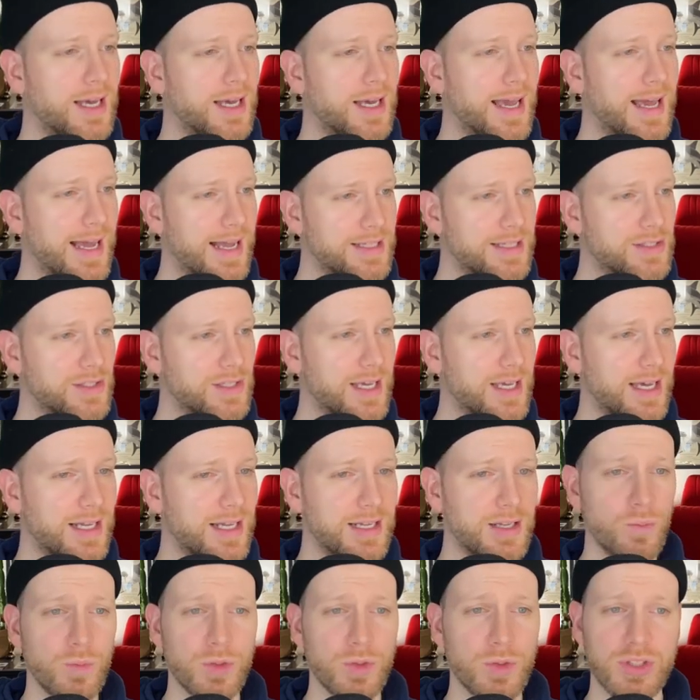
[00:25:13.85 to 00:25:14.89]
Had to get
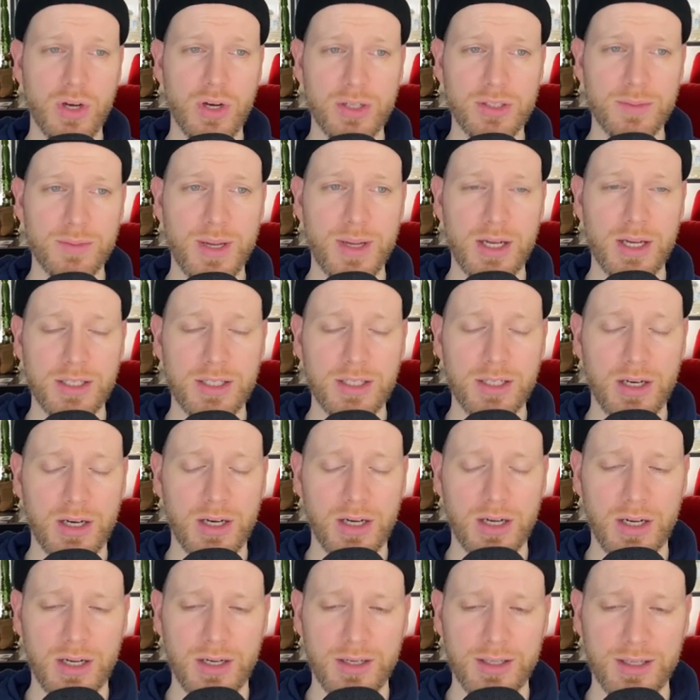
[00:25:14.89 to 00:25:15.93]
it. We talked about it
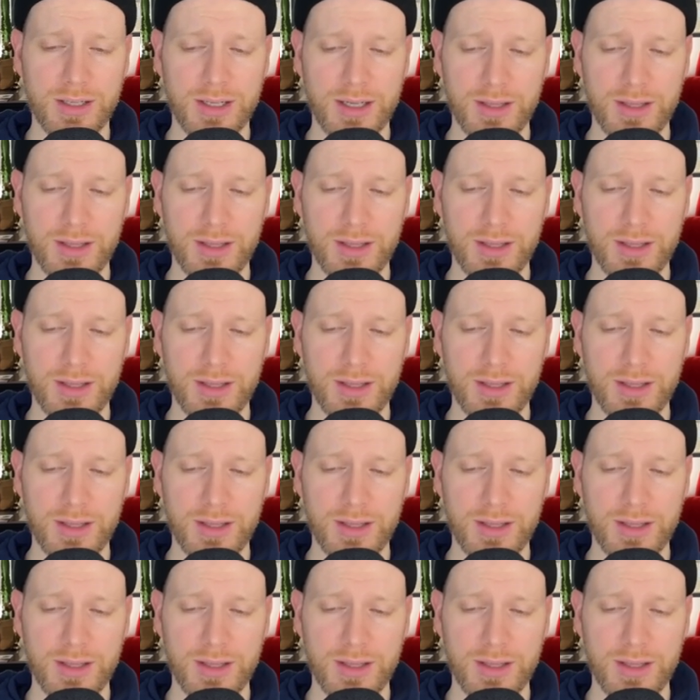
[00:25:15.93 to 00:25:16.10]
on